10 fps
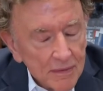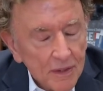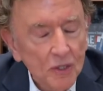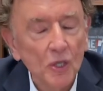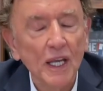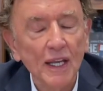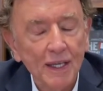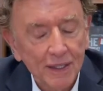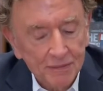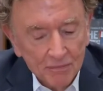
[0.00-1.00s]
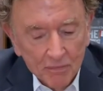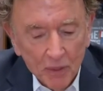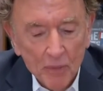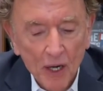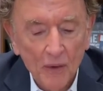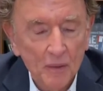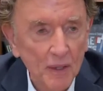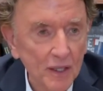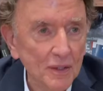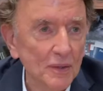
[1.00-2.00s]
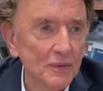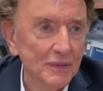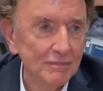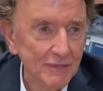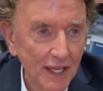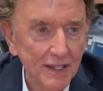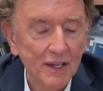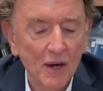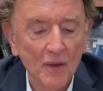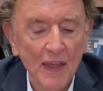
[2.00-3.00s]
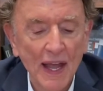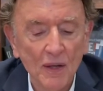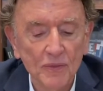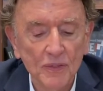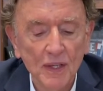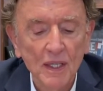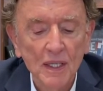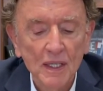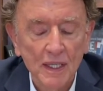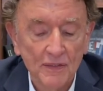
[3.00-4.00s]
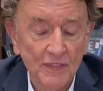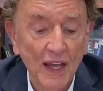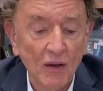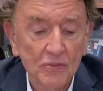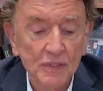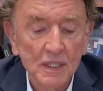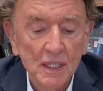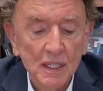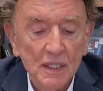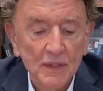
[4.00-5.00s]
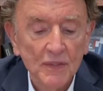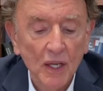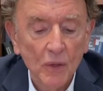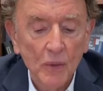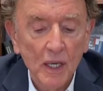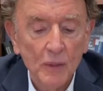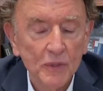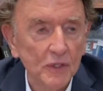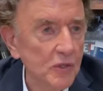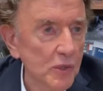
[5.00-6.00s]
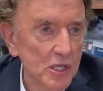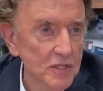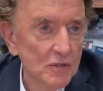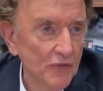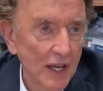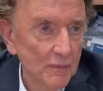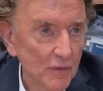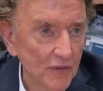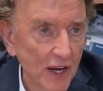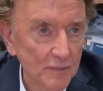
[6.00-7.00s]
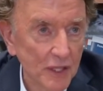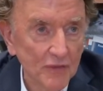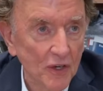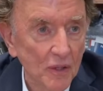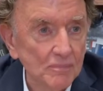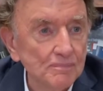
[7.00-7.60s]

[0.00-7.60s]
cooking and preparing meals and taking care of the house itself. So it was a traditional fam family farm.